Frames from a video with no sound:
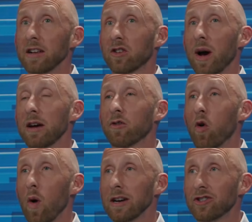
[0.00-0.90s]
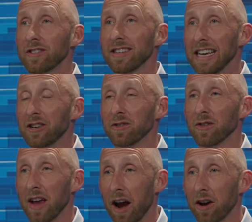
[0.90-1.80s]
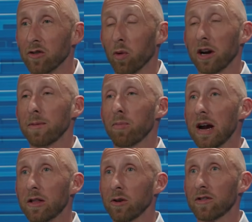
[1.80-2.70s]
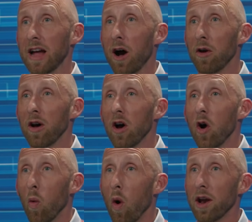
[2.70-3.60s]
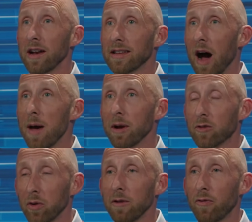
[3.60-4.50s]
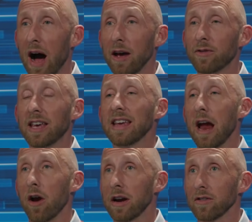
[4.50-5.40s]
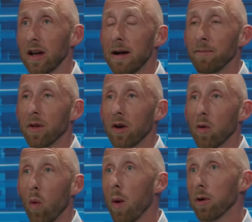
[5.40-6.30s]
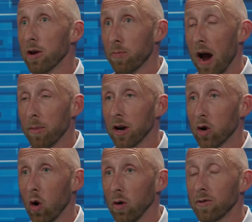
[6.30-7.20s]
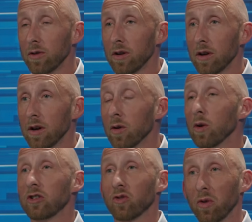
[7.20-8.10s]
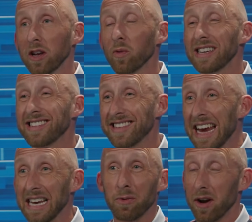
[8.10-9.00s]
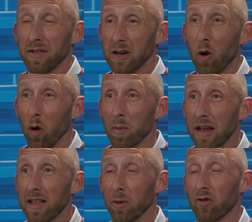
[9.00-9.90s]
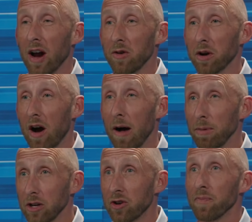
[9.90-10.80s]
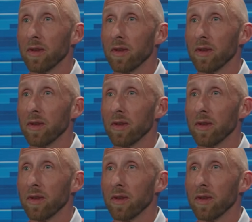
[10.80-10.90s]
And so I have questions in each of those areas. We're going to break those down one at a time, but it's really 5 key areas. What were their primary goals, which is really restating whatever they told me they were trying to accomplish.